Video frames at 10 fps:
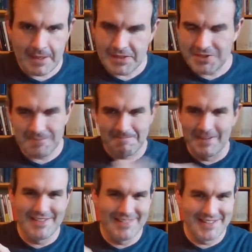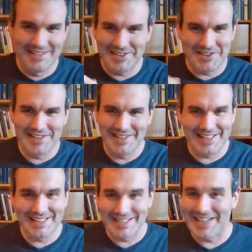This
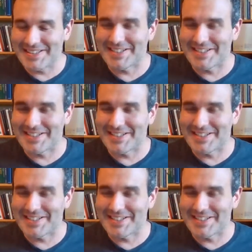is not